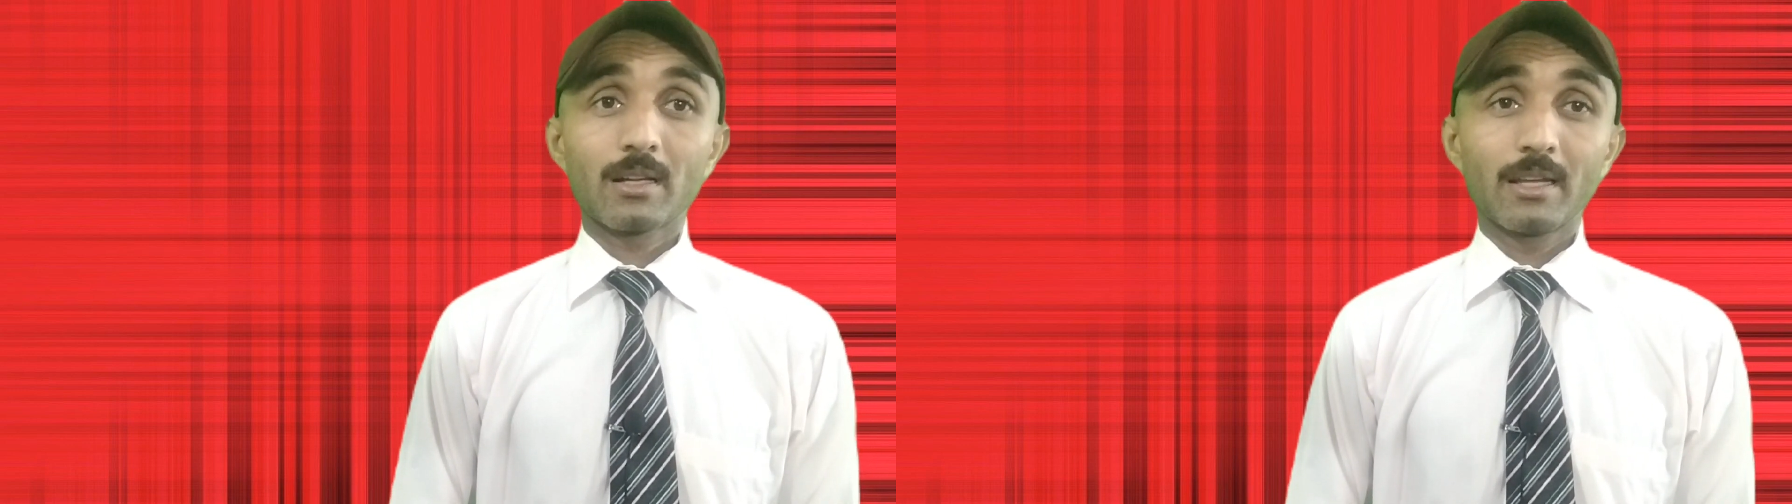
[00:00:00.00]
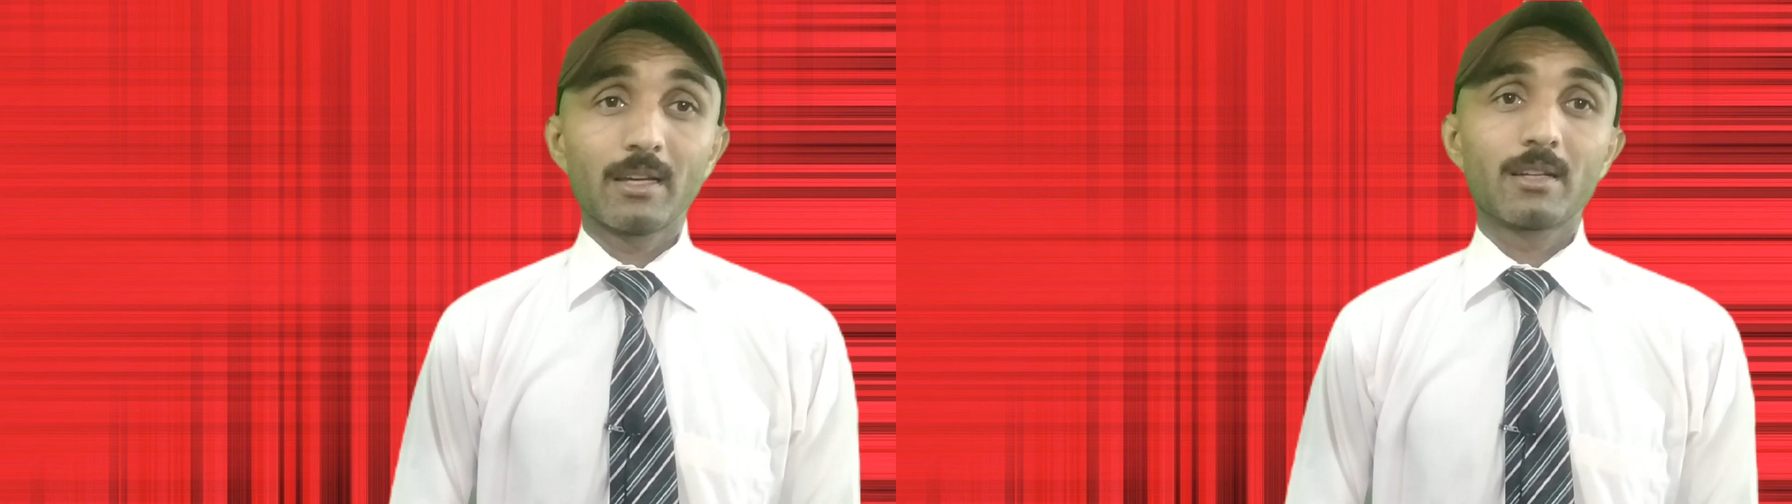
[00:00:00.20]

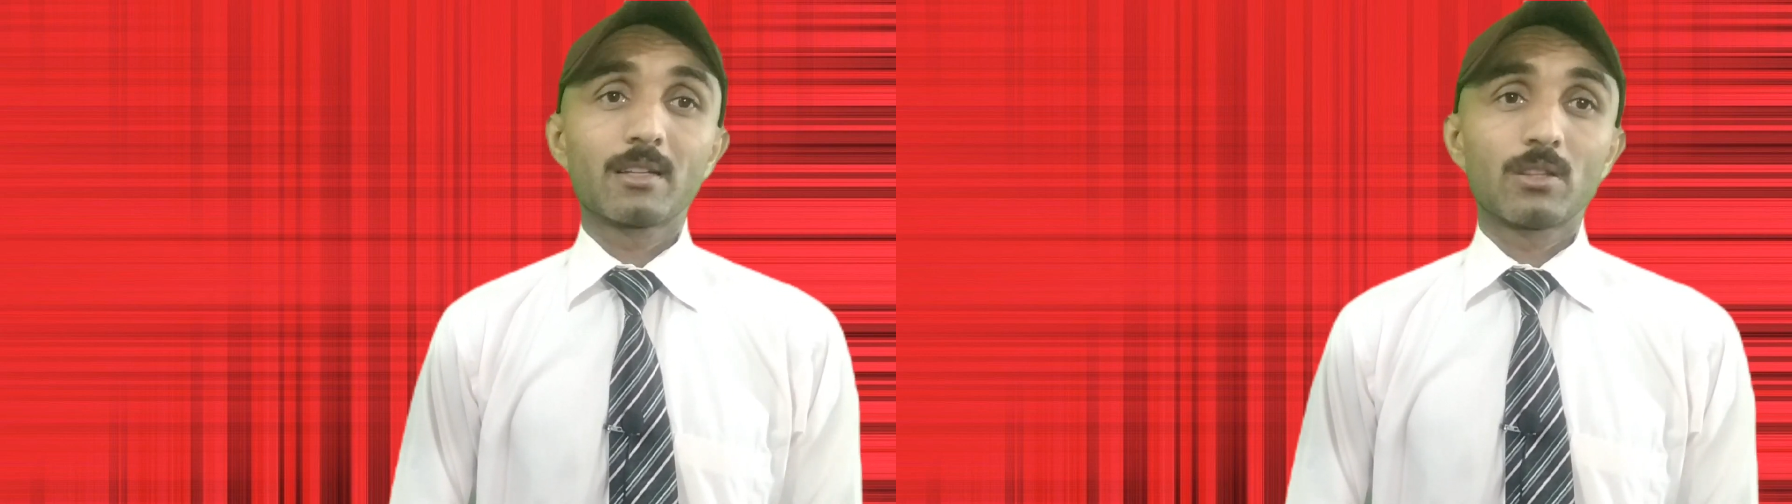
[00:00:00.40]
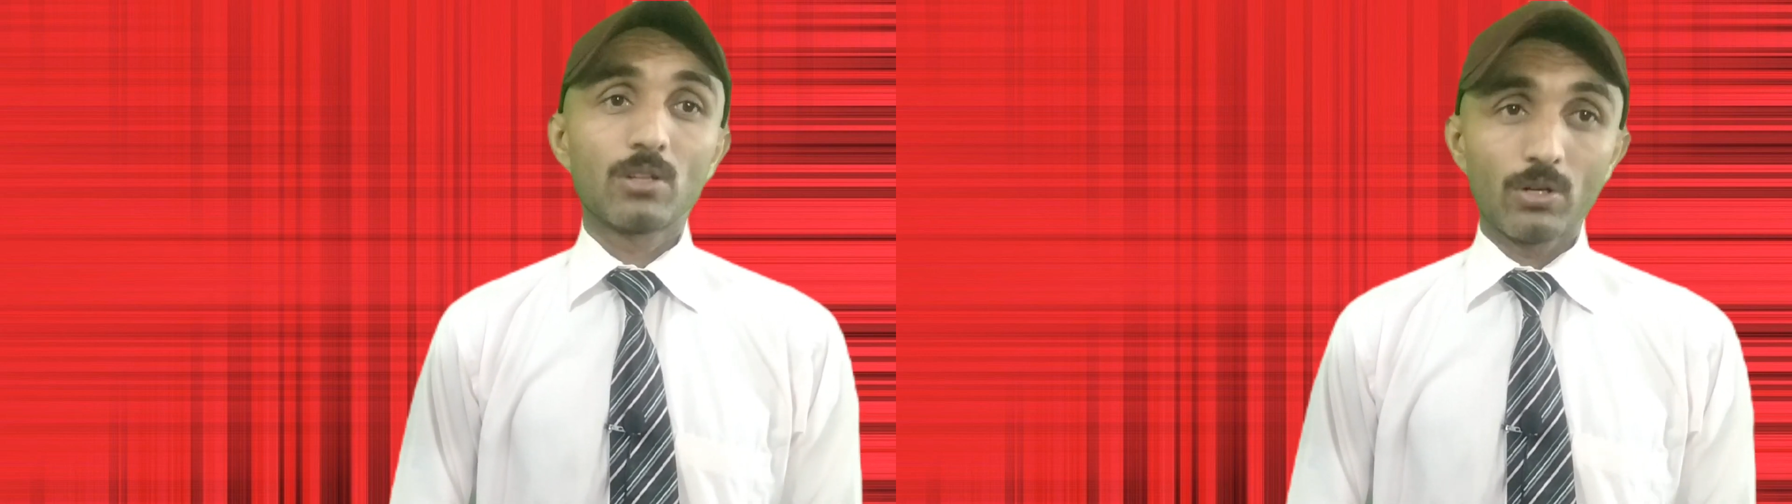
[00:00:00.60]

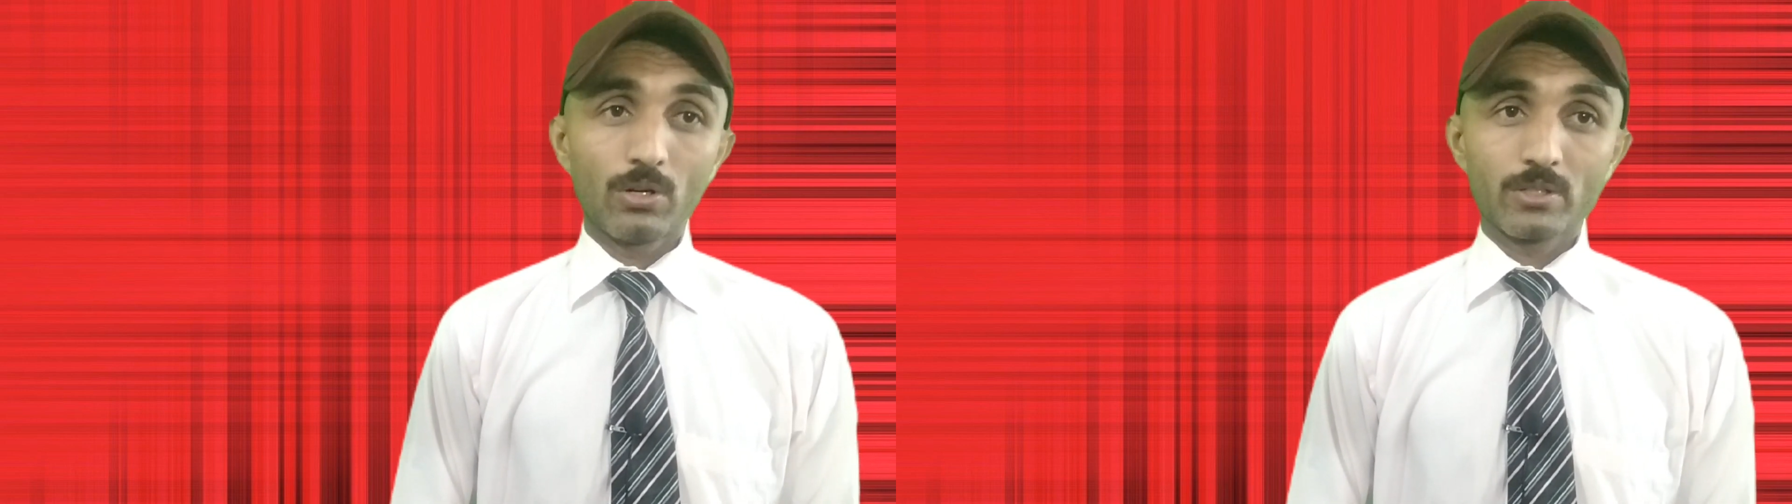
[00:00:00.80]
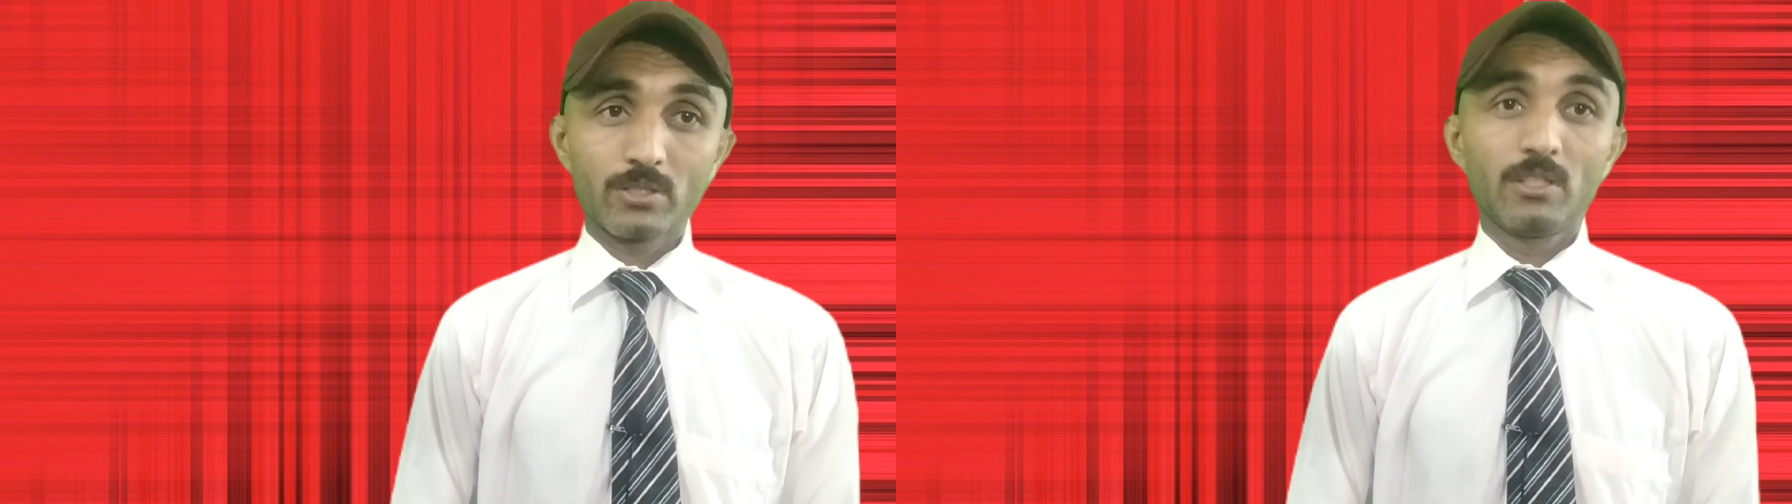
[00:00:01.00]
clear
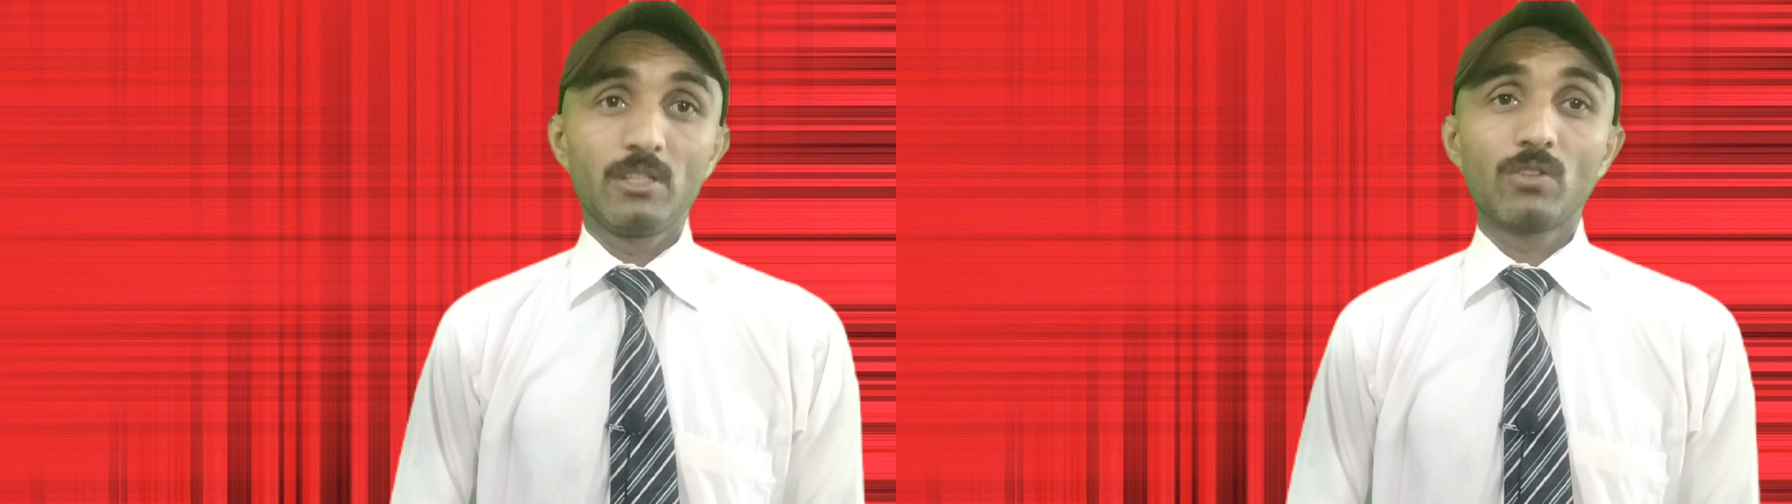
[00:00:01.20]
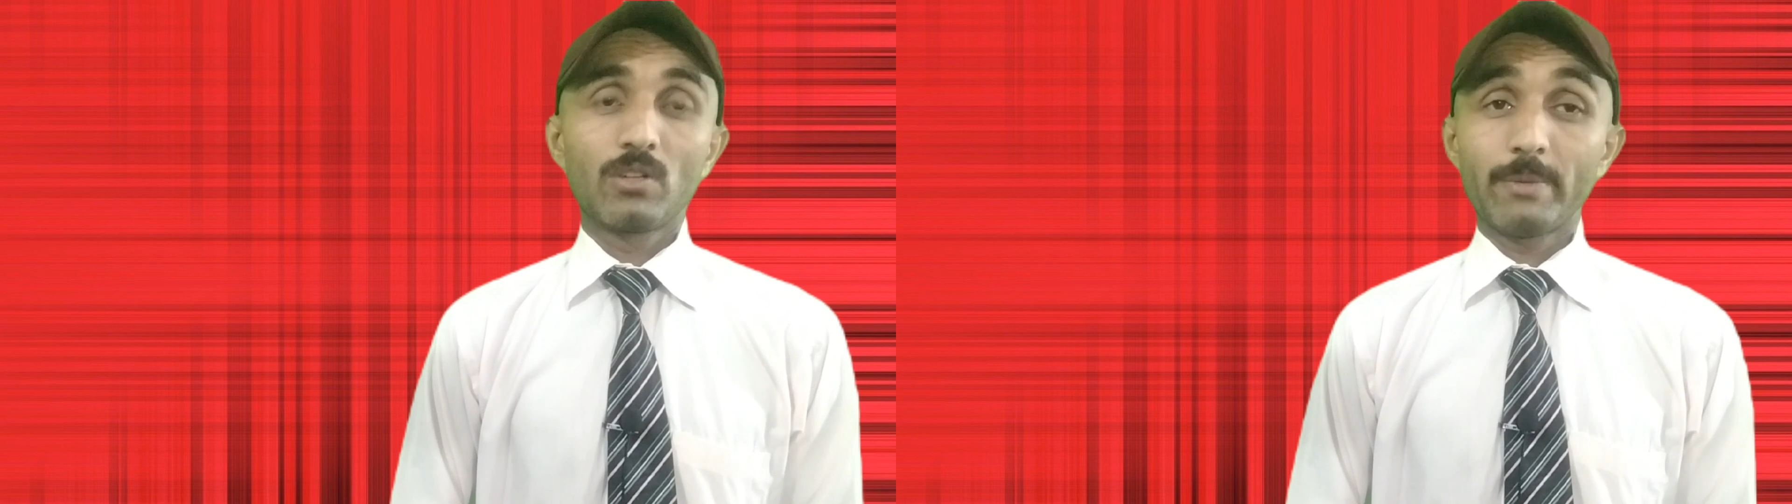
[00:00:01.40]
thoughts
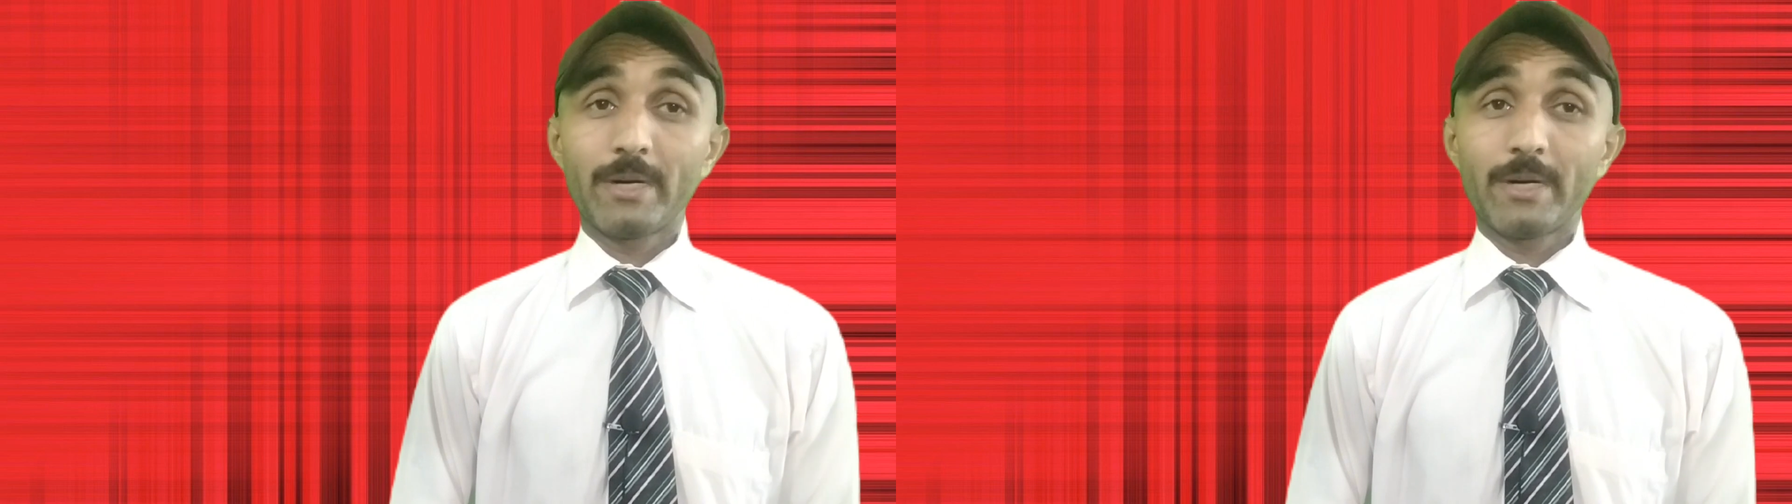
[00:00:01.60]
in your